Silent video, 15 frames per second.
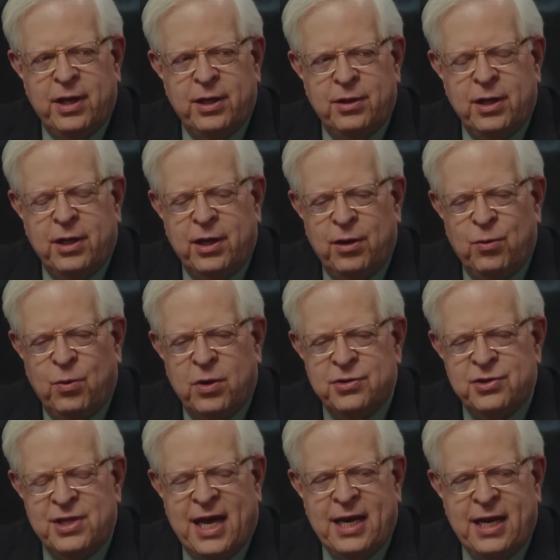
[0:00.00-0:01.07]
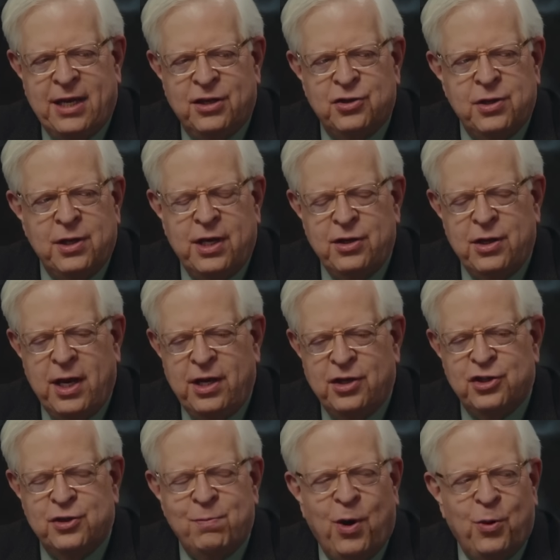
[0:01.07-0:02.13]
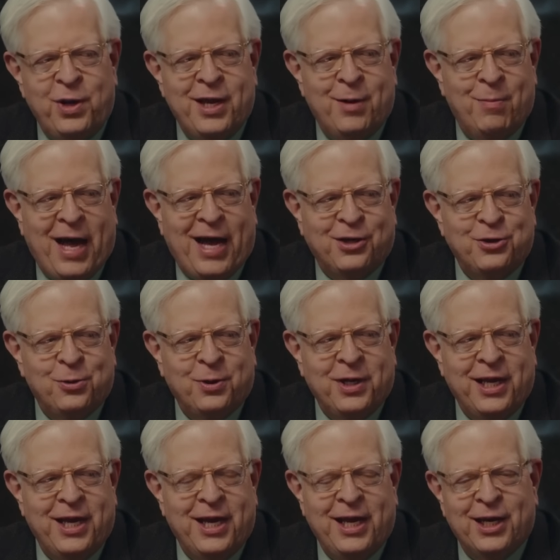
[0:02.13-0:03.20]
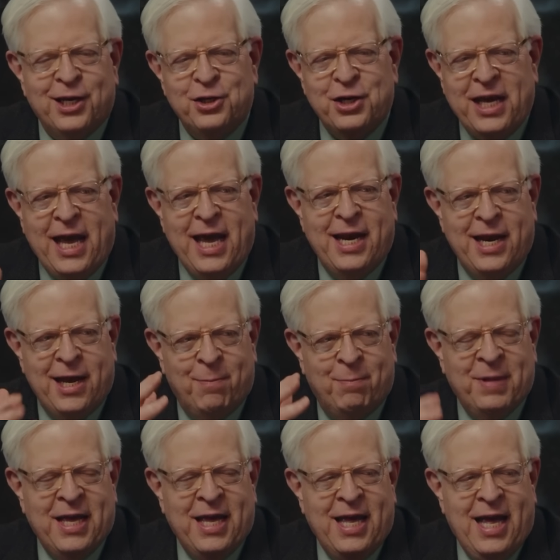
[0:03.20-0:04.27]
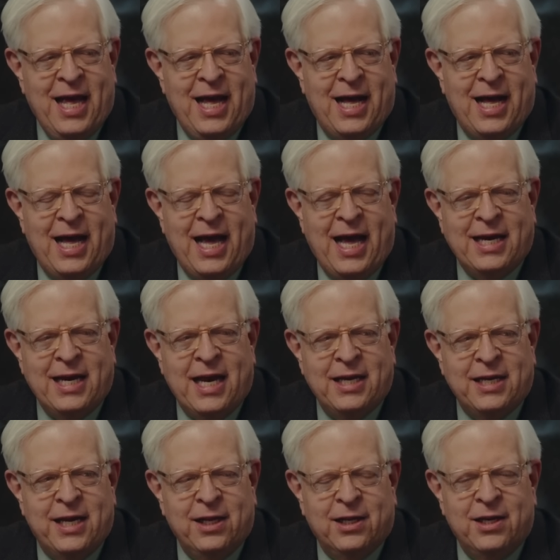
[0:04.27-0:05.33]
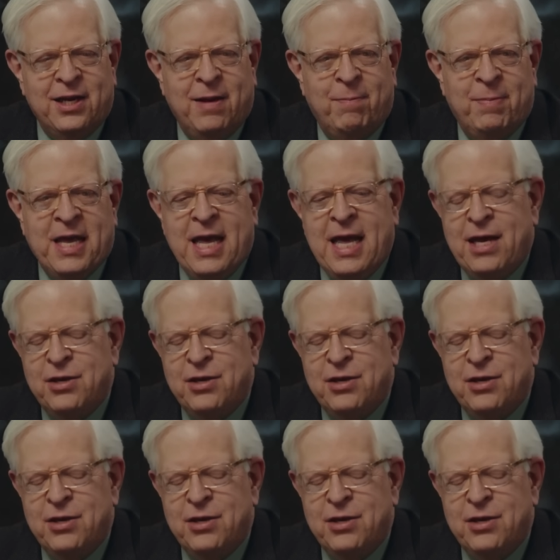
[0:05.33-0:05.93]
It was that he smote him, actually, in English. He hit him, and killed him.